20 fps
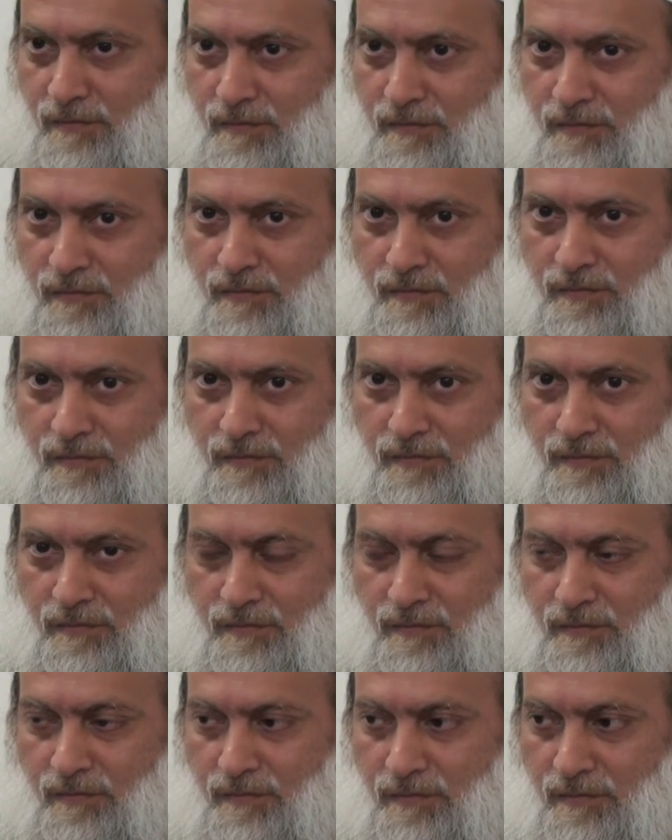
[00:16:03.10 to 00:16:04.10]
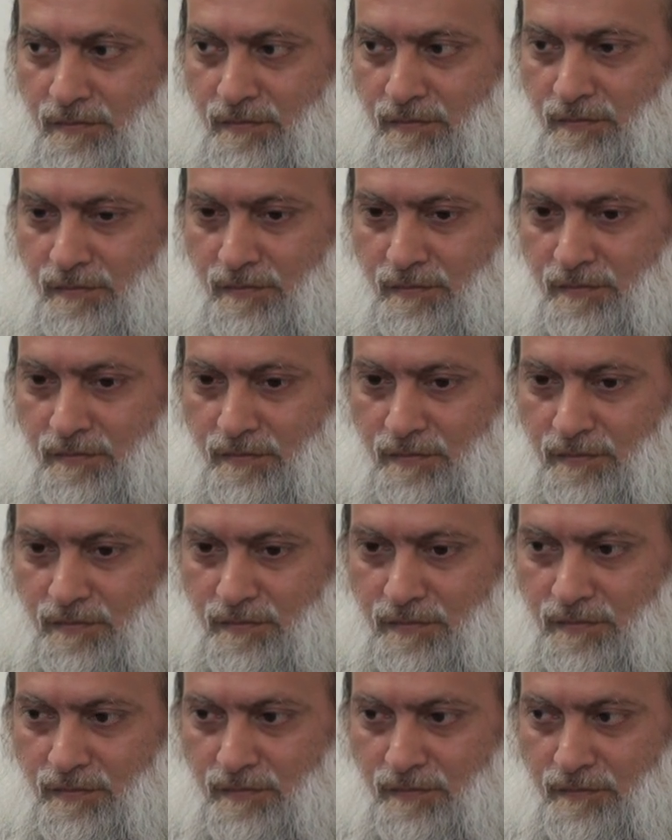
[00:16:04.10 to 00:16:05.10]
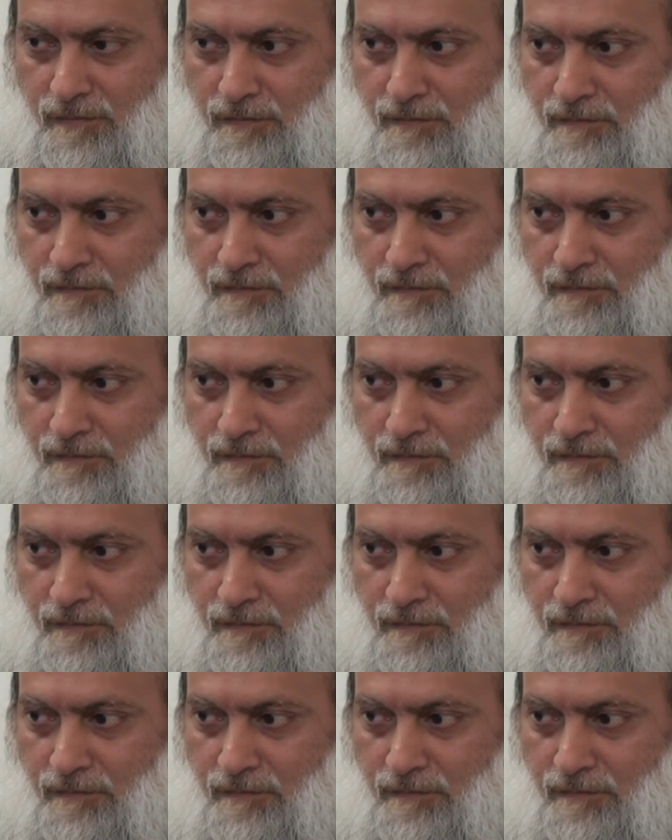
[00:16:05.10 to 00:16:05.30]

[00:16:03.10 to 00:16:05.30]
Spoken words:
(no one is talking)